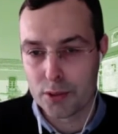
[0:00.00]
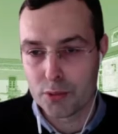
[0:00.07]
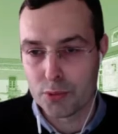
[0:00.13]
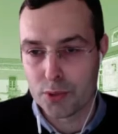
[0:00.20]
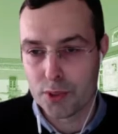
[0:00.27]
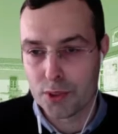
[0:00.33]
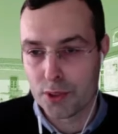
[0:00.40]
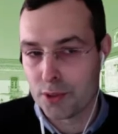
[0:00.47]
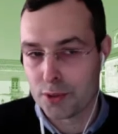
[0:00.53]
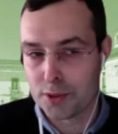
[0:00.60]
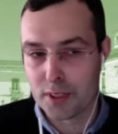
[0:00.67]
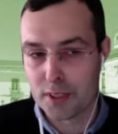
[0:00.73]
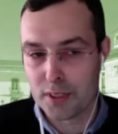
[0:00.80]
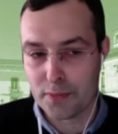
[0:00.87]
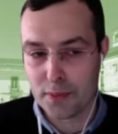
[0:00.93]
we use
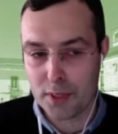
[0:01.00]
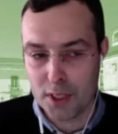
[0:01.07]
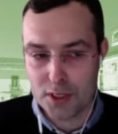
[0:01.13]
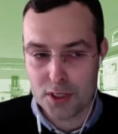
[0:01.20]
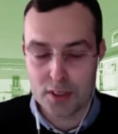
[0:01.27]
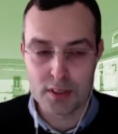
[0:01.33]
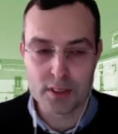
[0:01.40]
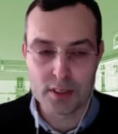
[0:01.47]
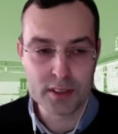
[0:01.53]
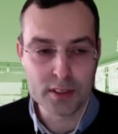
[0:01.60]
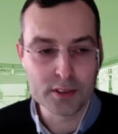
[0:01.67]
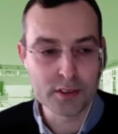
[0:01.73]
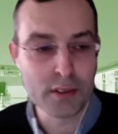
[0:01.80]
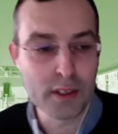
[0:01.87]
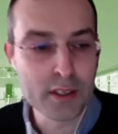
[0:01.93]
the definition that
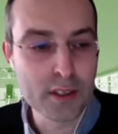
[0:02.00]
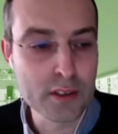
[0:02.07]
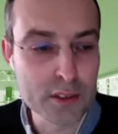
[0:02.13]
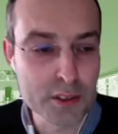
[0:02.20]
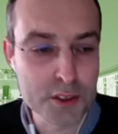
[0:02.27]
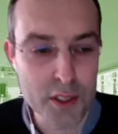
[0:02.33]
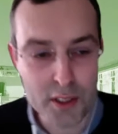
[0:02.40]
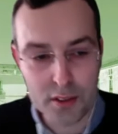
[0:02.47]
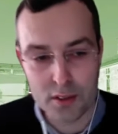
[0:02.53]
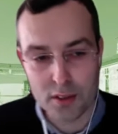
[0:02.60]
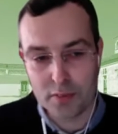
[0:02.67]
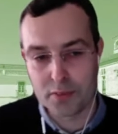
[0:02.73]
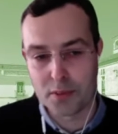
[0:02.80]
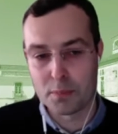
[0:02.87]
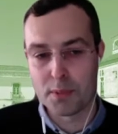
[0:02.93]
is already on the Charter
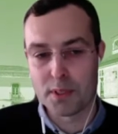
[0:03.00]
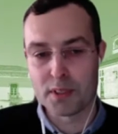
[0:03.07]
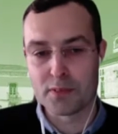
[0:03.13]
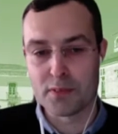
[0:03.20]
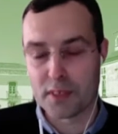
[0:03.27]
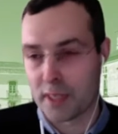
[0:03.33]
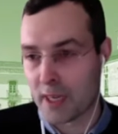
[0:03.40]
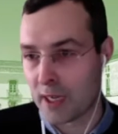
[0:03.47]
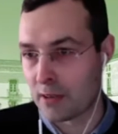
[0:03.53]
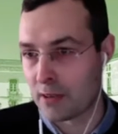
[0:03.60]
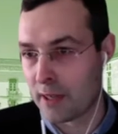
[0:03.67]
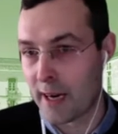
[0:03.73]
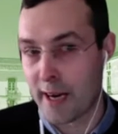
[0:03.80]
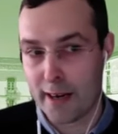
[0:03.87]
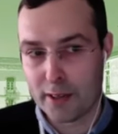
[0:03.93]
of the Built
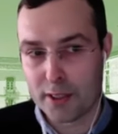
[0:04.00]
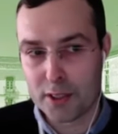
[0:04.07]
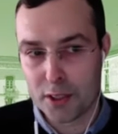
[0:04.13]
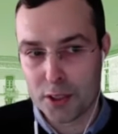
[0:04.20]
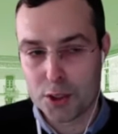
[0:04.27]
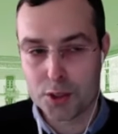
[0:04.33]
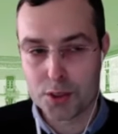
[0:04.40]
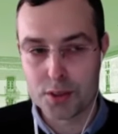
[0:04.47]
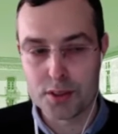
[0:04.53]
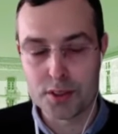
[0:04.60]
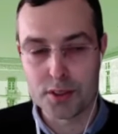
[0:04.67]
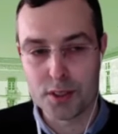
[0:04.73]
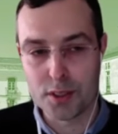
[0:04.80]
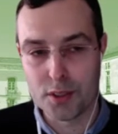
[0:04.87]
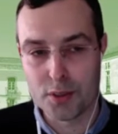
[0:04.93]
Vernacular Heritage.
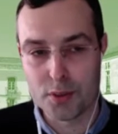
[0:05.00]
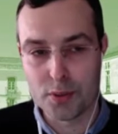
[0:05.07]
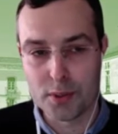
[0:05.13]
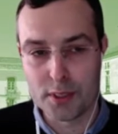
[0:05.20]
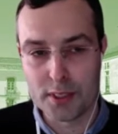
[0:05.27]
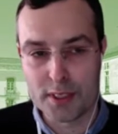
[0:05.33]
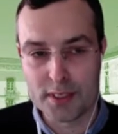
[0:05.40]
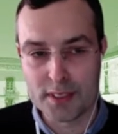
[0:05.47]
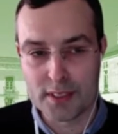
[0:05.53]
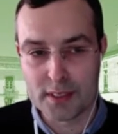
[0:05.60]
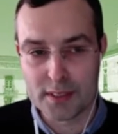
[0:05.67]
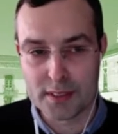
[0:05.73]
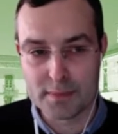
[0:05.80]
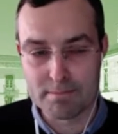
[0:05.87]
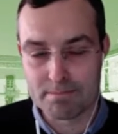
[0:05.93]
So it is
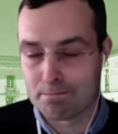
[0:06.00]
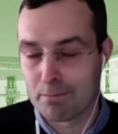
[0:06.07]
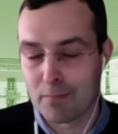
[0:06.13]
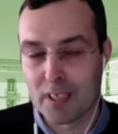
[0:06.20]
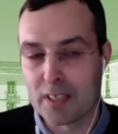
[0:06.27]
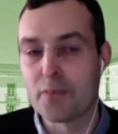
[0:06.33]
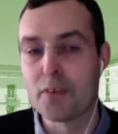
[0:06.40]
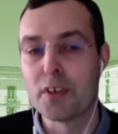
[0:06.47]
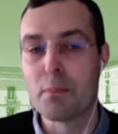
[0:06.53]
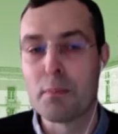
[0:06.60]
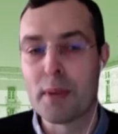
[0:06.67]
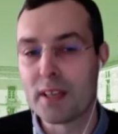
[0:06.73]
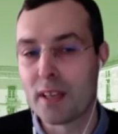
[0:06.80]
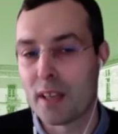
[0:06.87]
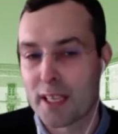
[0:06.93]
a
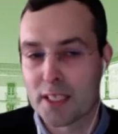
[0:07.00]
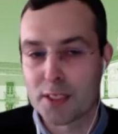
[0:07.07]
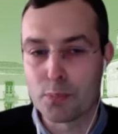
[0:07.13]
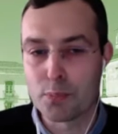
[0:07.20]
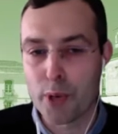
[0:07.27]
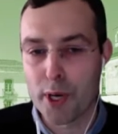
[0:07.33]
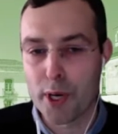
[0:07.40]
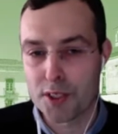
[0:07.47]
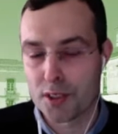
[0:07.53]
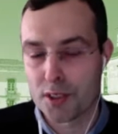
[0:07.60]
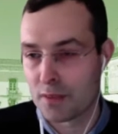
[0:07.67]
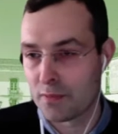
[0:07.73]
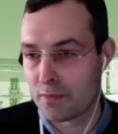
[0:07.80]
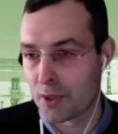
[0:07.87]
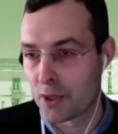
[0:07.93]
fundamental expression
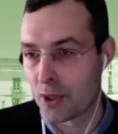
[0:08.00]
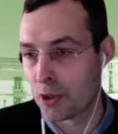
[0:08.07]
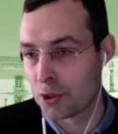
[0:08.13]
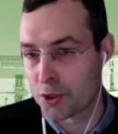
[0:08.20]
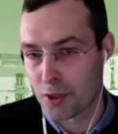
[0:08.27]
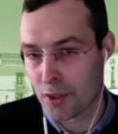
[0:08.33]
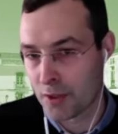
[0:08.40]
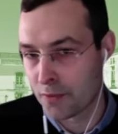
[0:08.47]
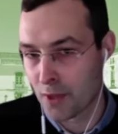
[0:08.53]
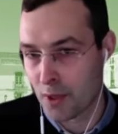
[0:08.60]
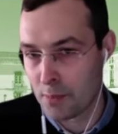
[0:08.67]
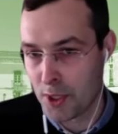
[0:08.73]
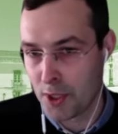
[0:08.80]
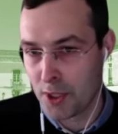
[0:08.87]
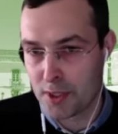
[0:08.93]
of a culture of
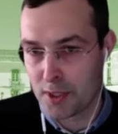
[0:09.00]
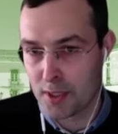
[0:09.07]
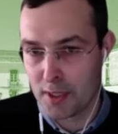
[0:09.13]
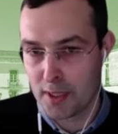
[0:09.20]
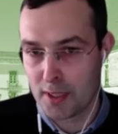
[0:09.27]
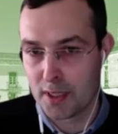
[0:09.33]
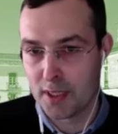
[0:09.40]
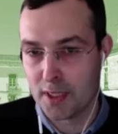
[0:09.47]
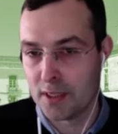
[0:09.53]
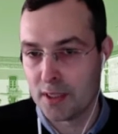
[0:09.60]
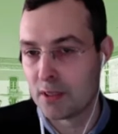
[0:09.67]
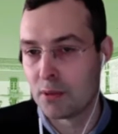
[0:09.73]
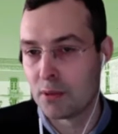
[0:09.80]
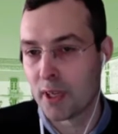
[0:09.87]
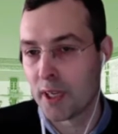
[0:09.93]
community in
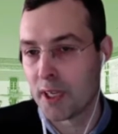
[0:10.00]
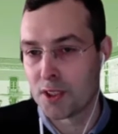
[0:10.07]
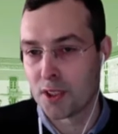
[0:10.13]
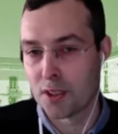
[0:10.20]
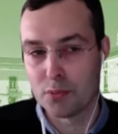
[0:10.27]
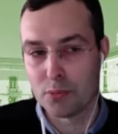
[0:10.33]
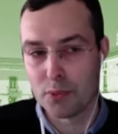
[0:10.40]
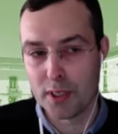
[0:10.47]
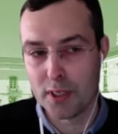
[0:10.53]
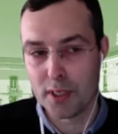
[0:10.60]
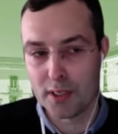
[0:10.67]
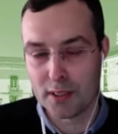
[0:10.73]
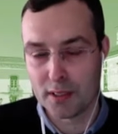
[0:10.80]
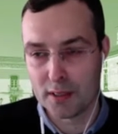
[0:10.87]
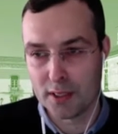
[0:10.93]
the relation with
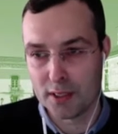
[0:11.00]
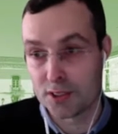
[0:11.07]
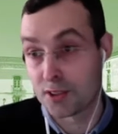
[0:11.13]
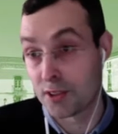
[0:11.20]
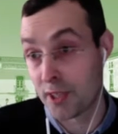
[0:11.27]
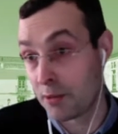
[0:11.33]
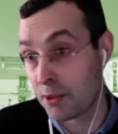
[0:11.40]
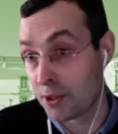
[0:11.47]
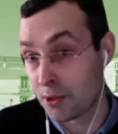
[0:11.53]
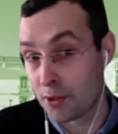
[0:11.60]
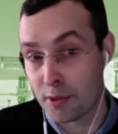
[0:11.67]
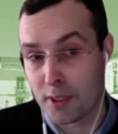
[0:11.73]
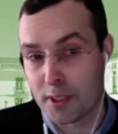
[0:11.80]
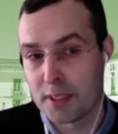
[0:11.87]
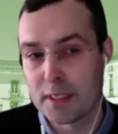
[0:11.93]
its
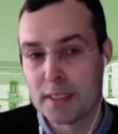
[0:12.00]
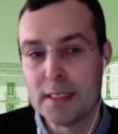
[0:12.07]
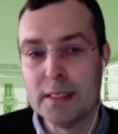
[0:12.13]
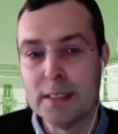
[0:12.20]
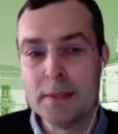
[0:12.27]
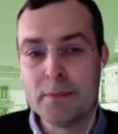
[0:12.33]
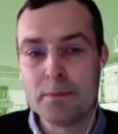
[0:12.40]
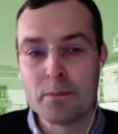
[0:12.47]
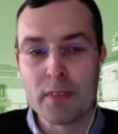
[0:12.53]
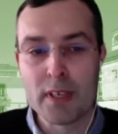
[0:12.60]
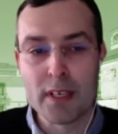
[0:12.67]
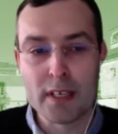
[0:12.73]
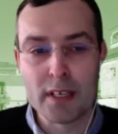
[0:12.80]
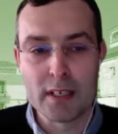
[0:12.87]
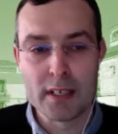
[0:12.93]
territory.
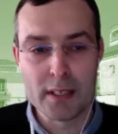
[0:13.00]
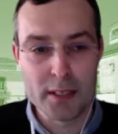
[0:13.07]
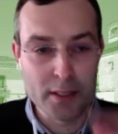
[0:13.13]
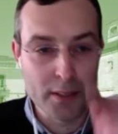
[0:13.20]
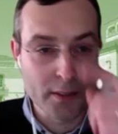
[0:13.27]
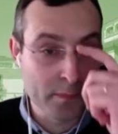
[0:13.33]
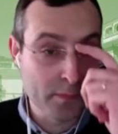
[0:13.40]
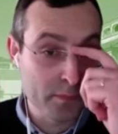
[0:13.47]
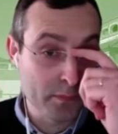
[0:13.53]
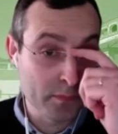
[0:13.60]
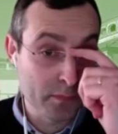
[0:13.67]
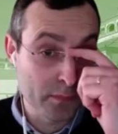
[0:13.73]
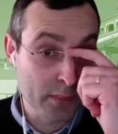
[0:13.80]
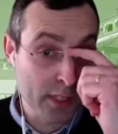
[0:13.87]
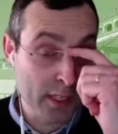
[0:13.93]
In
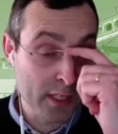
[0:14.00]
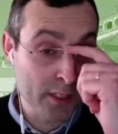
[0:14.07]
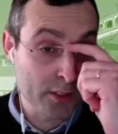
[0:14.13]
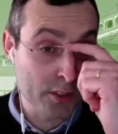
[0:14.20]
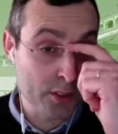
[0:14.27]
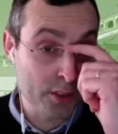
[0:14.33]
a